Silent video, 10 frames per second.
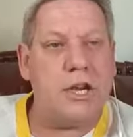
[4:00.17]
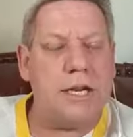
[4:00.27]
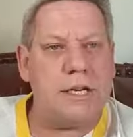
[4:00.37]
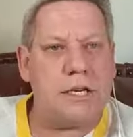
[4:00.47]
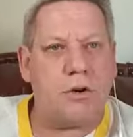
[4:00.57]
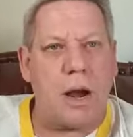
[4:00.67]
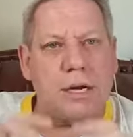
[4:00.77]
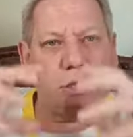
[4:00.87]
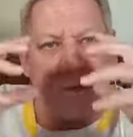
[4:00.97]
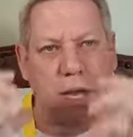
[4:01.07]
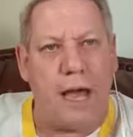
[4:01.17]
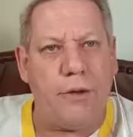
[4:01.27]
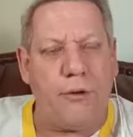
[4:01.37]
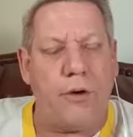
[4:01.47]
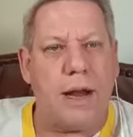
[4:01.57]
Jesus Christ to die
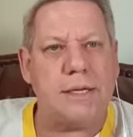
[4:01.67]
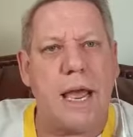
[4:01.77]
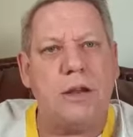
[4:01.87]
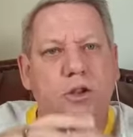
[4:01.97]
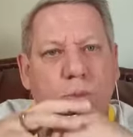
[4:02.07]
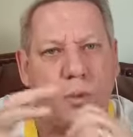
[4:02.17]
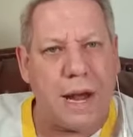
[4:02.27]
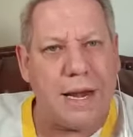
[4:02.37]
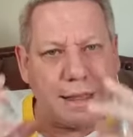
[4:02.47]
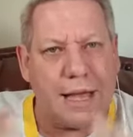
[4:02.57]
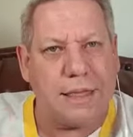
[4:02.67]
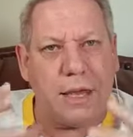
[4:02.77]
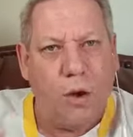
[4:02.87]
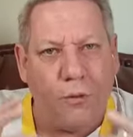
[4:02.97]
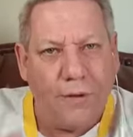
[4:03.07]
for us and to break that
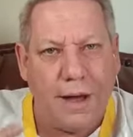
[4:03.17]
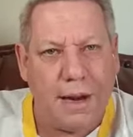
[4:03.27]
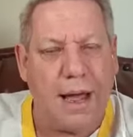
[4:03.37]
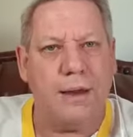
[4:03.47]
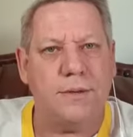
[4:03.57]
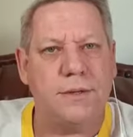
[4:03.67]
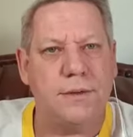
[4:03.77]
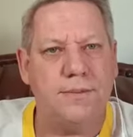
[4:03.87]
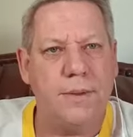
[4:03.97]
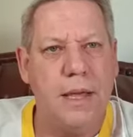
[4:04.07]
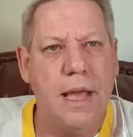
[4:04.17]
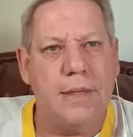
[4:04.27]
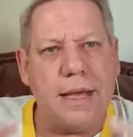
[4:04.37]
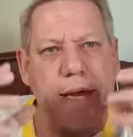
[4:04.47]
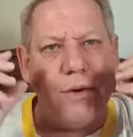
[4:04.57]
thing off our lives.
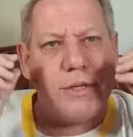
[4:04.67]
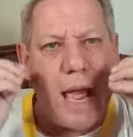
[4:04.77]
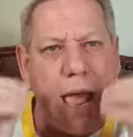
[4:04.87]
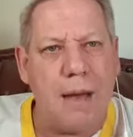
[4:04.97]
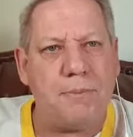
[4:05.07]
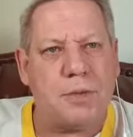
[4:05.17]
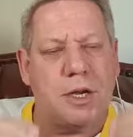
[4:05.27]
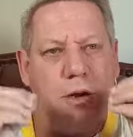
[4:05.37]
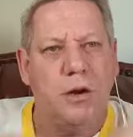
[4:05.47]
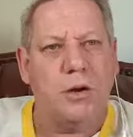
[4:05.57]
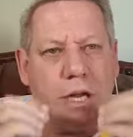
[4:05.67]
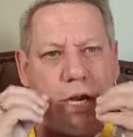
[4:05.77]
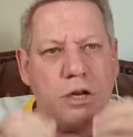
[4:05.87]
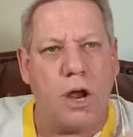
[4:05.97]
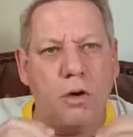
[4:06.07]
That there is
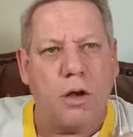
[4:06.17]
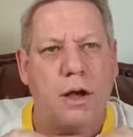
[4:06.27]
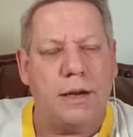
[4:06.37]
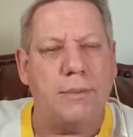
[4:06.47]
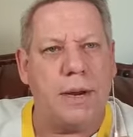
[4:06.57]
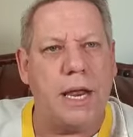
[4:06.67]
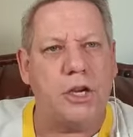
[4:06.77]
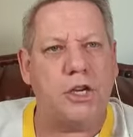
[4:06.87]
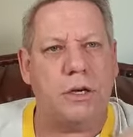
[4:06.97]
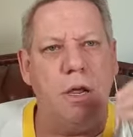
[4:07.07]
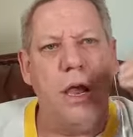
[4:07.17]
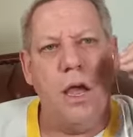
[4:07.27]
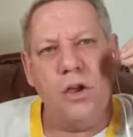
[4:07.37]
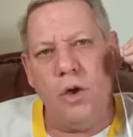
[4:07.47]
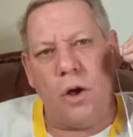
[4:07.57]
absolutely no condemnation.
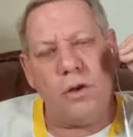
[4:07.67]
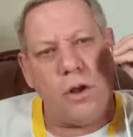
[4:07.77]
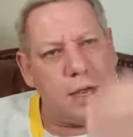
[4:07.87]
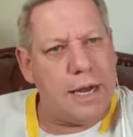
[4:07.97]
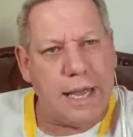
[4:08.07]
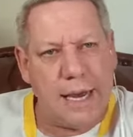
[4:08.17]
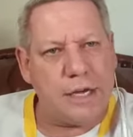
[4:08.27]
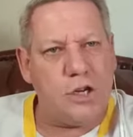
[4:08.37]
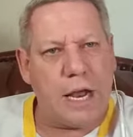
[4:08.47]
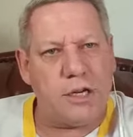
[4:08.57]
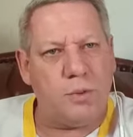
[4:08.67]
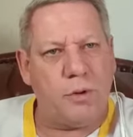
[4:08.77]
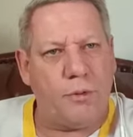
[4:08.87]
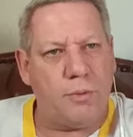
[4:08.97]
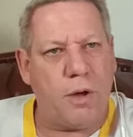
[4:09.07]
You are not going to get a
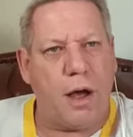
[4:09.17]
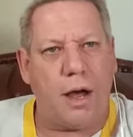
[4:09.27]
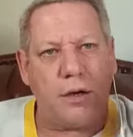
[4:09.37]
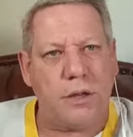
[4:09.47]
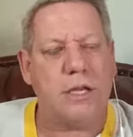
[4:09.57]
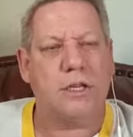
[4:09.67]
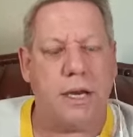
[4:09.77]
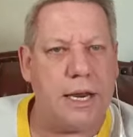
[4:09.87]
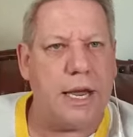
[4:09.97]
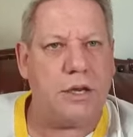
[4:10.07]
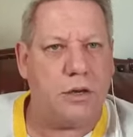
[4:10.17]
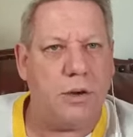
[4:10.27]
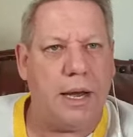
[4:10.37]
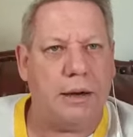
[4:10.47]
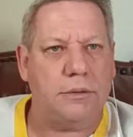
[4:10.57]
judgment from God that's going to get you to
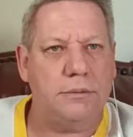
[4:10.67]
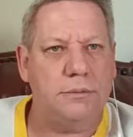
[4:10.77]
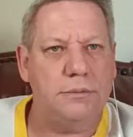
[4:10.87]
hell.